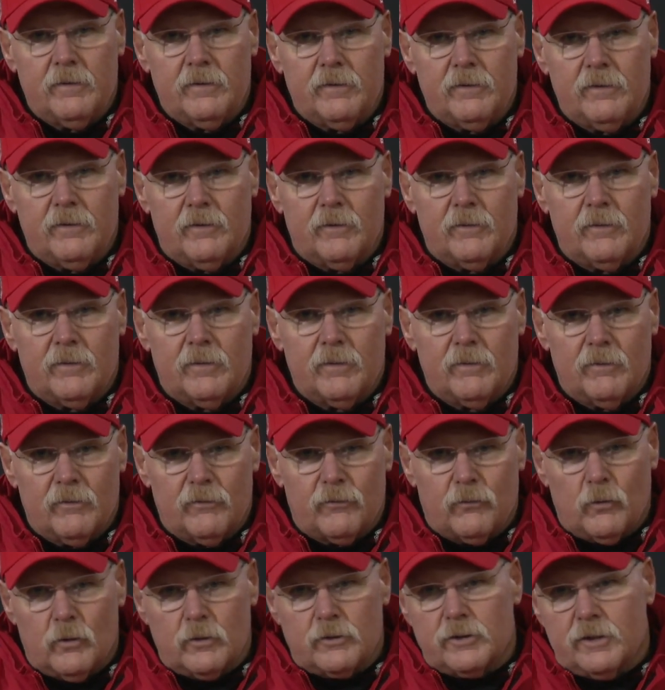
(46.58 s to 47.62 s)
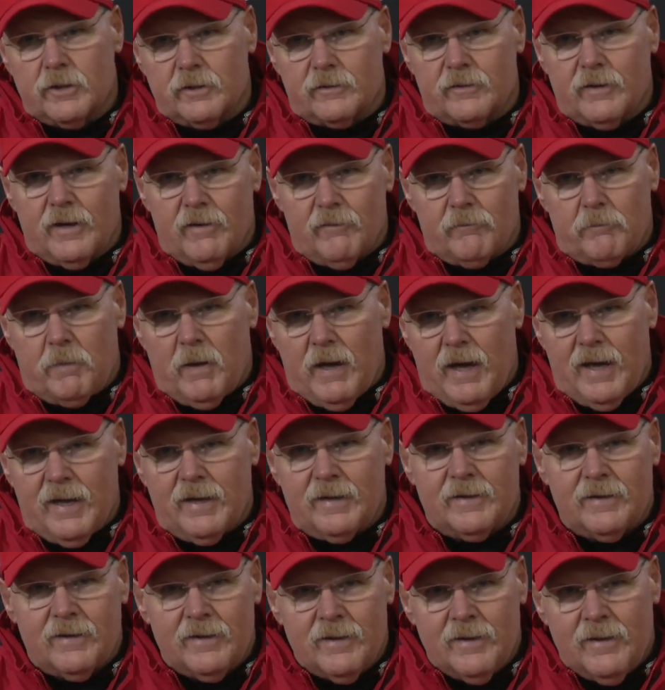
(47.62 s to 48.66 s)
you know, we're fortunate to have Pat
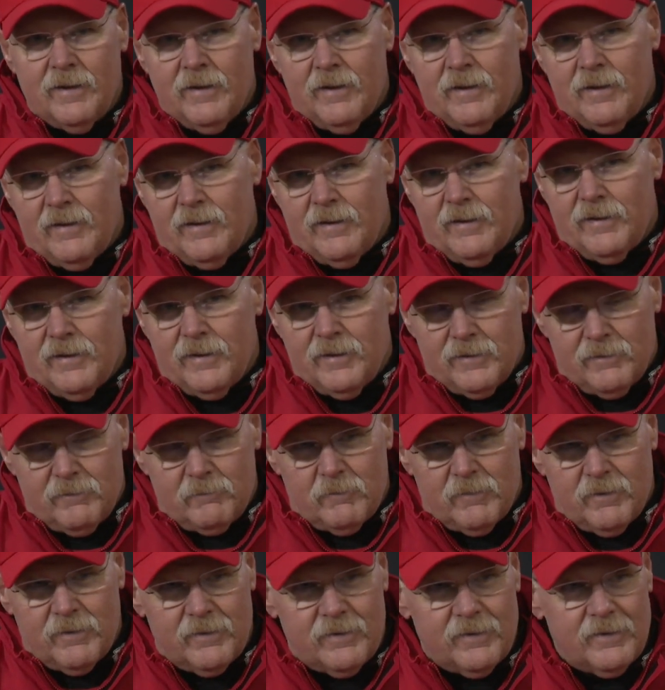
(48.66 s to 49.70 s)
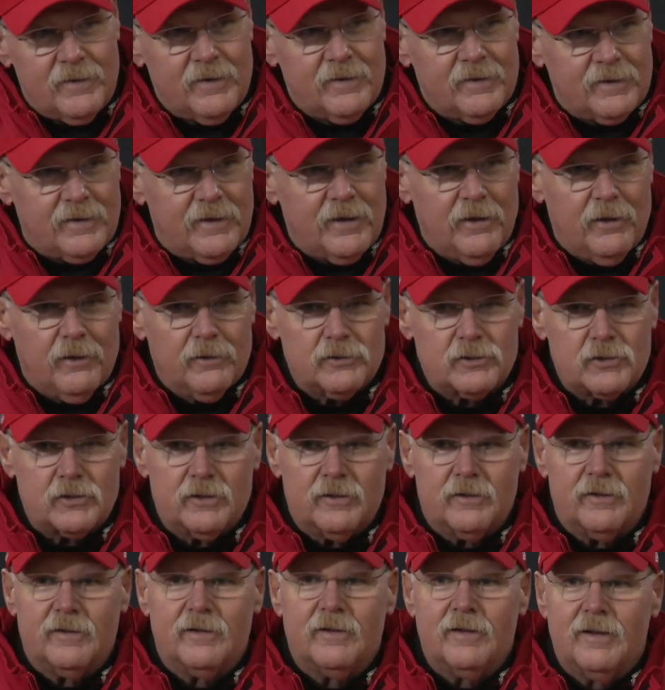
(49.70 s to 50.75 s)
and Kels,
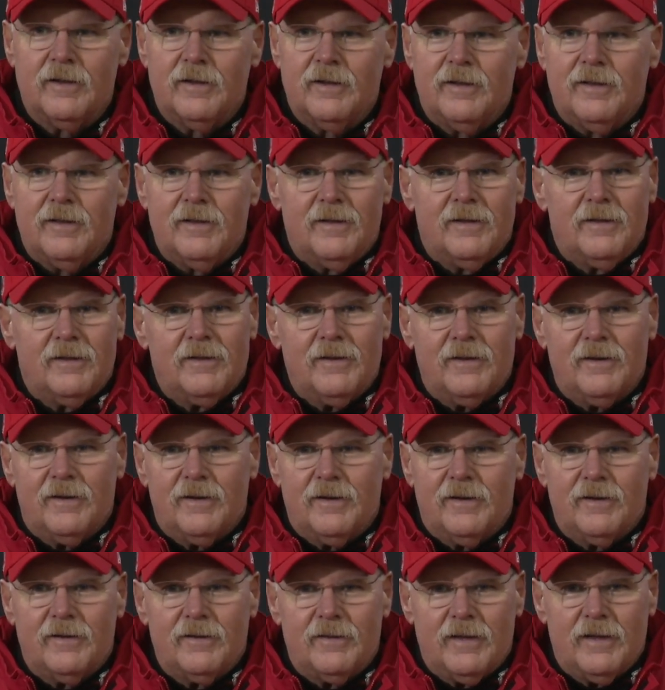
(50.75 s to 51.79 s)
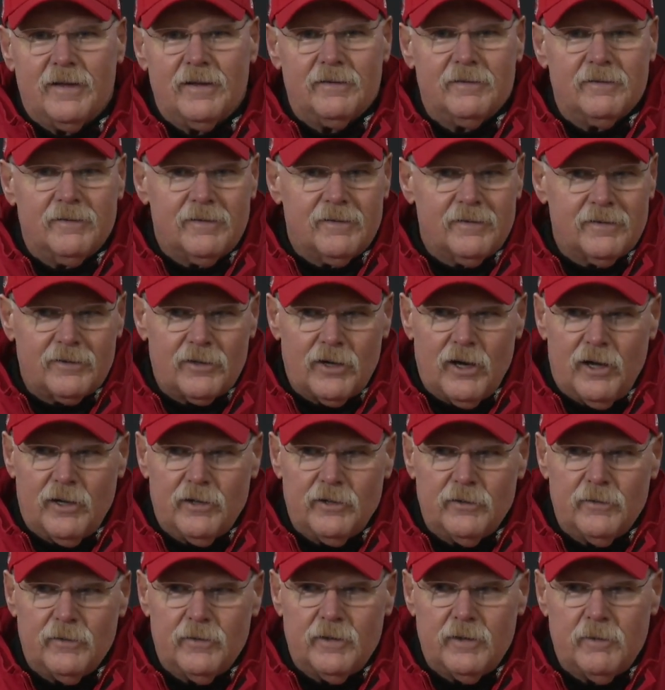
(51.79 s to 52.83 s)
and that
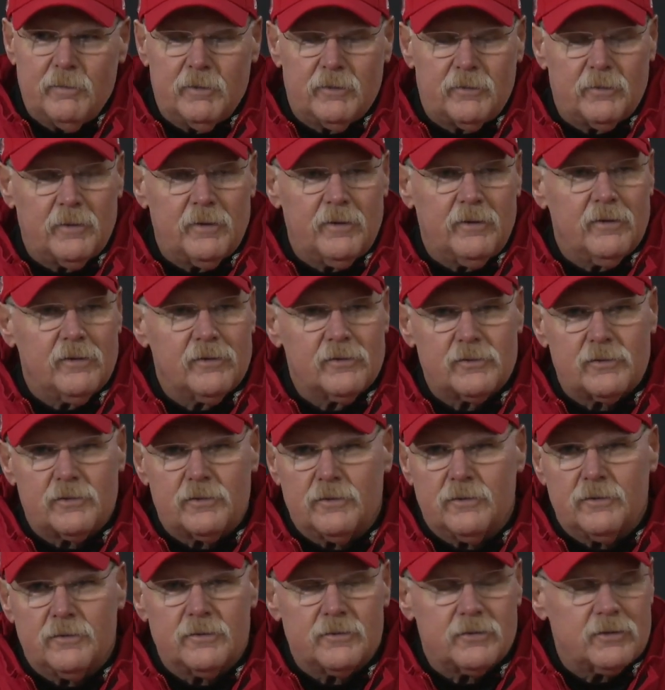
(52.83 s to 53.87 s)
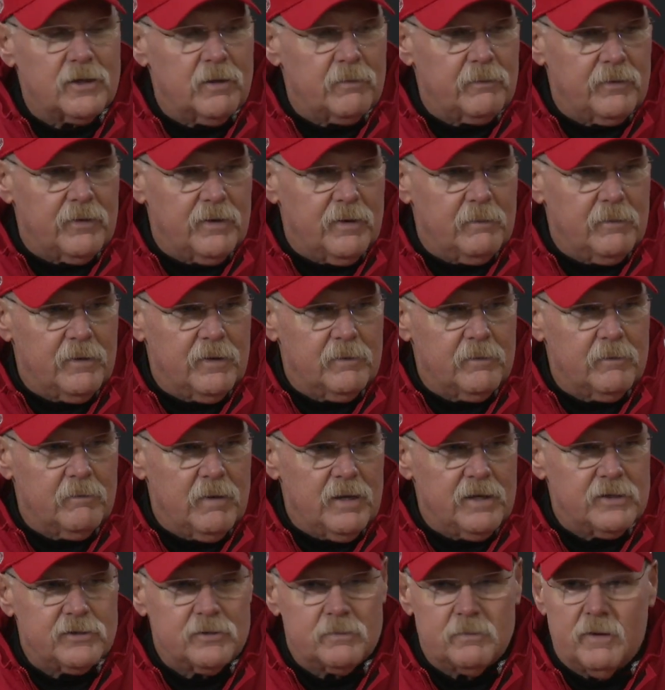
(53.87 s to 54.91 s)
continuity between those two is something. I mean, it
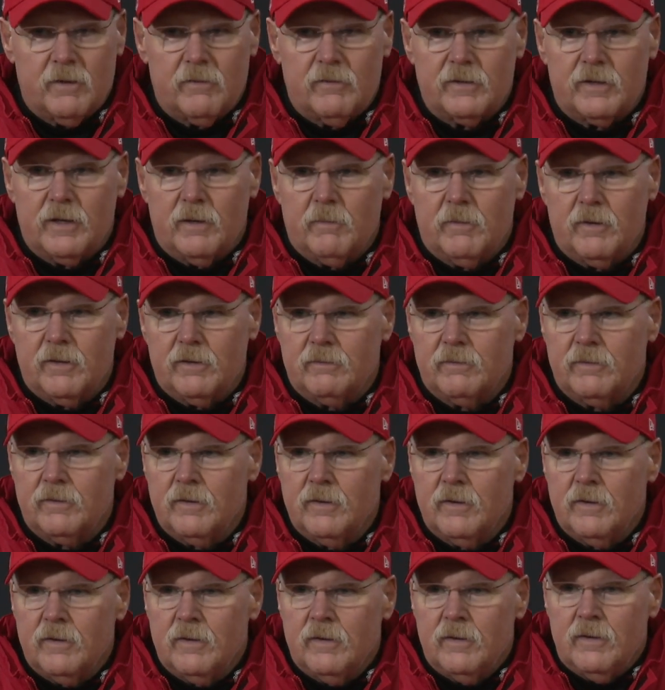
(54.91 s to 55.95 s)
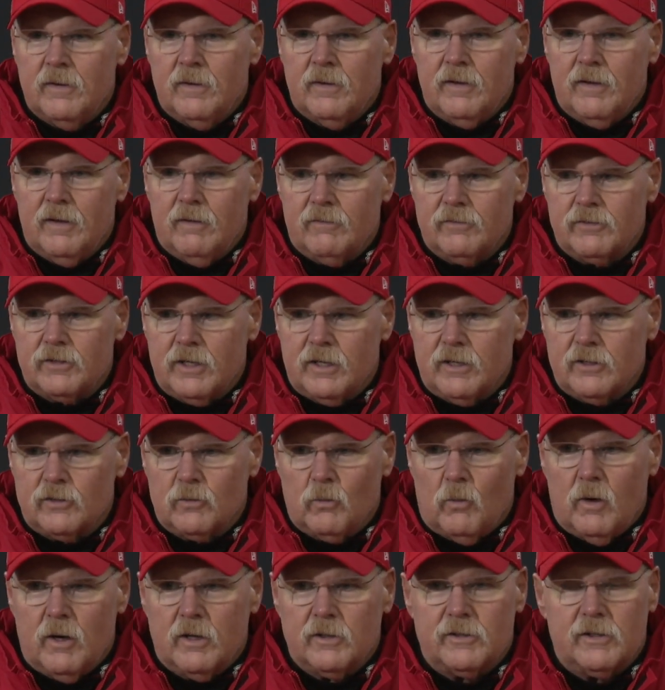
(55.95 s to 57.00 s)
amazes me every time I have a chance to
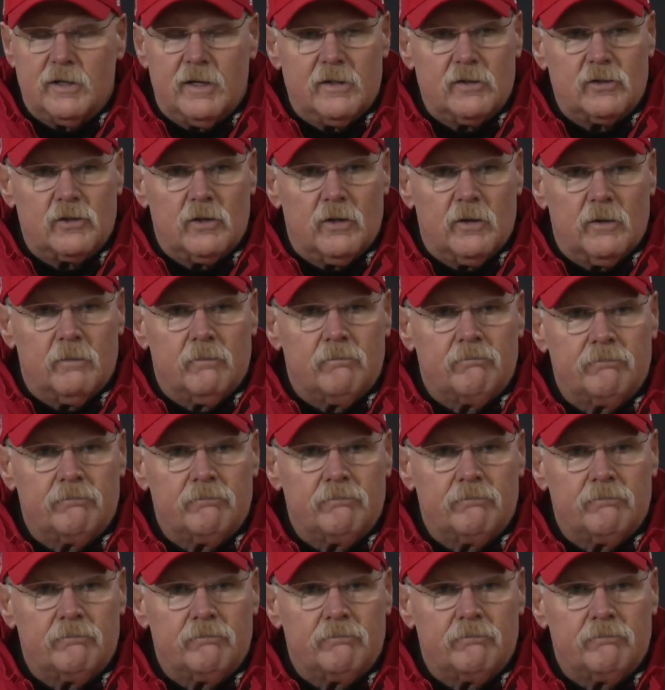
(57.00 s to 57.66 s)
watch that. So,